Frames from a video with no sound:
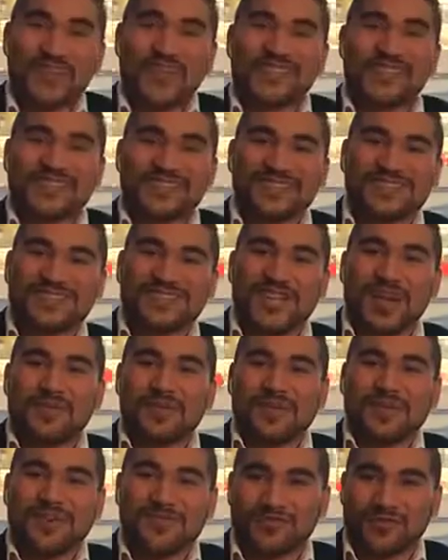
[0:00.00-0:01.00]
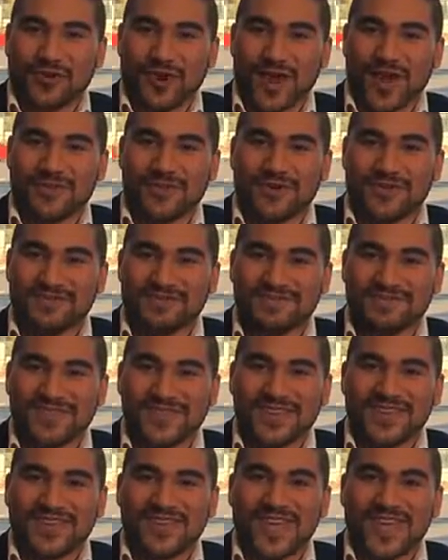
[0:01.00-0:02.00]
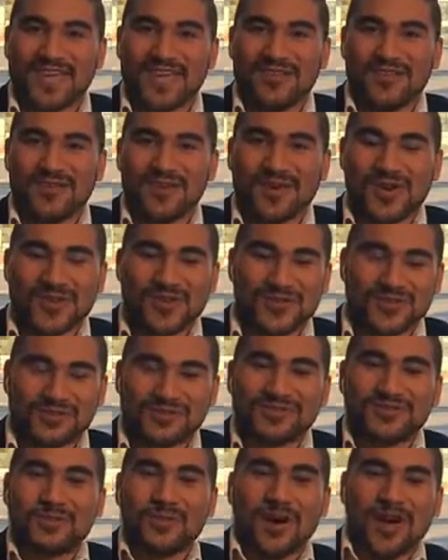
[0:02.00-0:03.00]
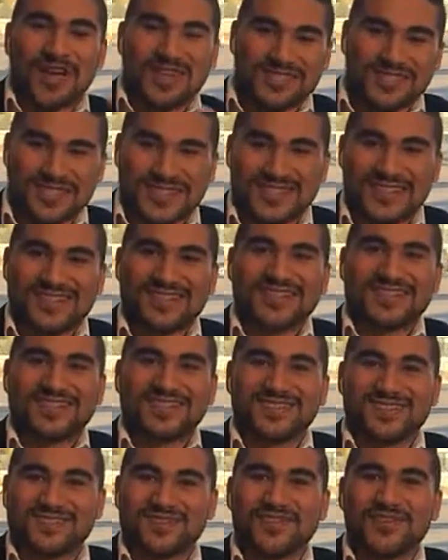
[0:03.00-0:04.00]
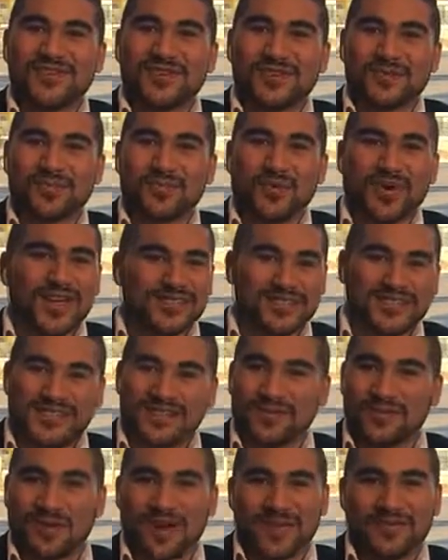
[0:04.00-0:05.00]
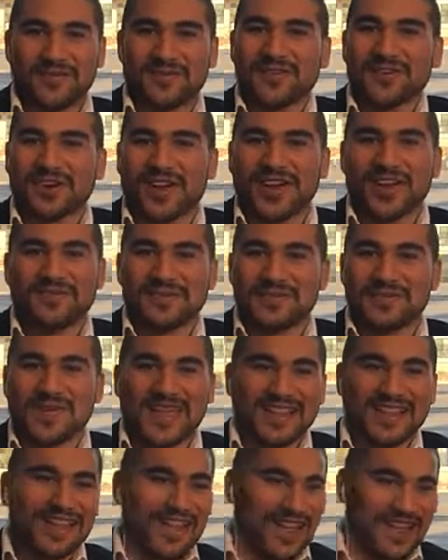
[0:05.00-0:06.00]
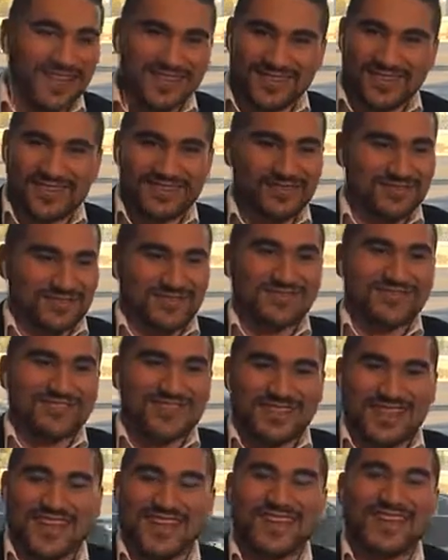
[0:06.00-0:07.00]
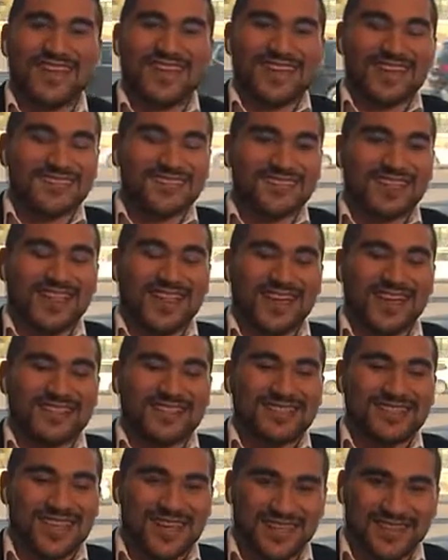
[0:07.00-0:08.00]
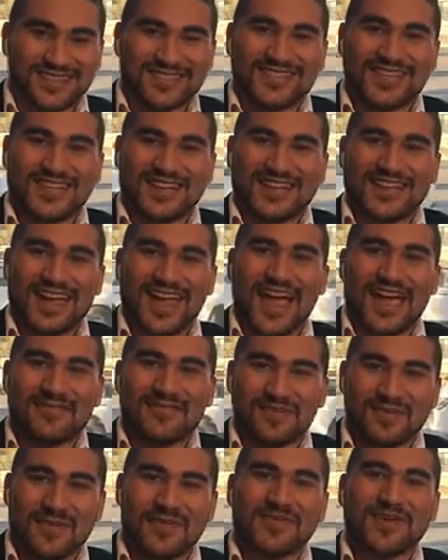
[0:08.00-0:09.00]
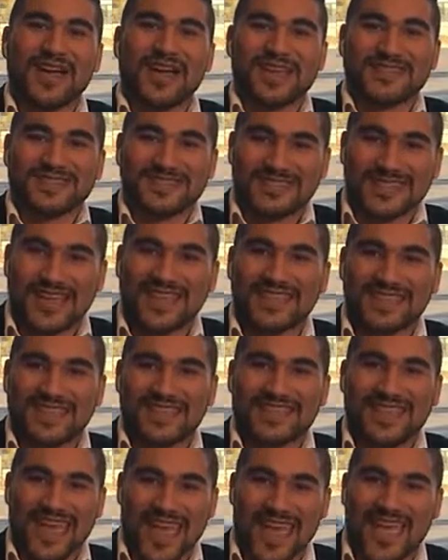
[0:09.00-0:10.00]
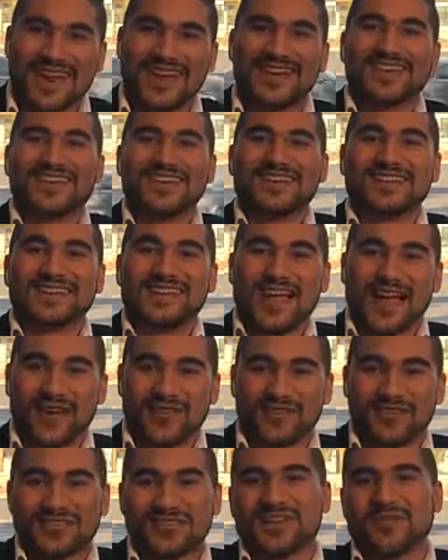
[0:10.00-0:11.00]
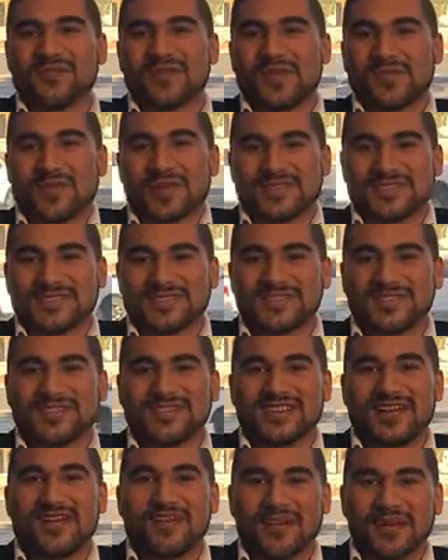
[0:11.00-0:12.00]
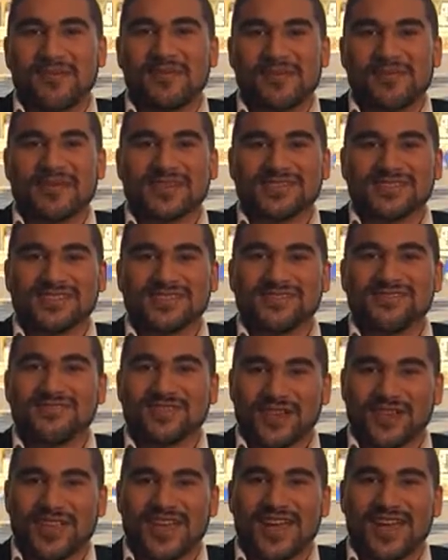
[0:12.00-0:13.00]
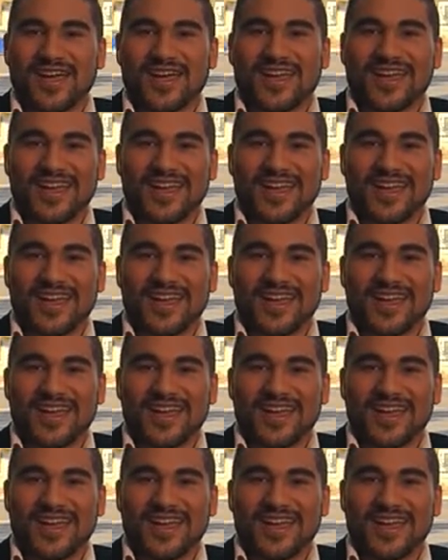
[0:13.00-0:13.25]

and this is gonna be here forever, and you'll watch it when you're president, whatever you're gonna be, man. Like you'll see, like you said, like shit. I remember I said then I was gonna be a president. Now I'm a president. Fuck yeah.